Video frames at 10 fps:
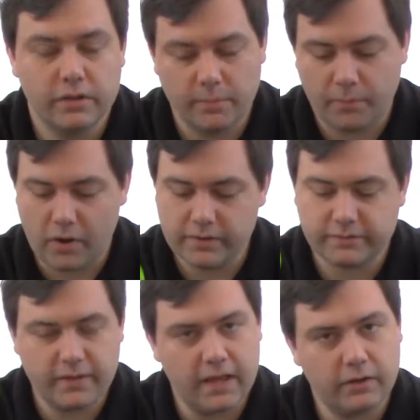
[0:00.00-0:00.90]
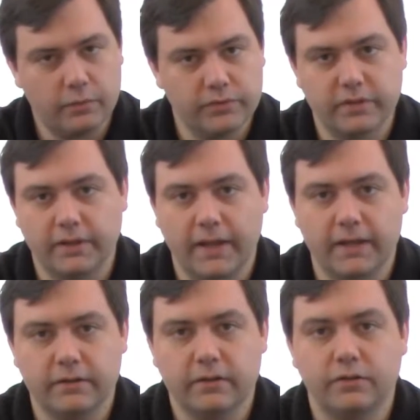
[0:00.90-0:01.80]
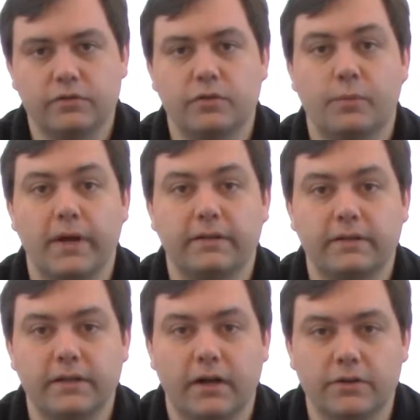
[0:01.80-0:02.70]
The ball is not going to land directly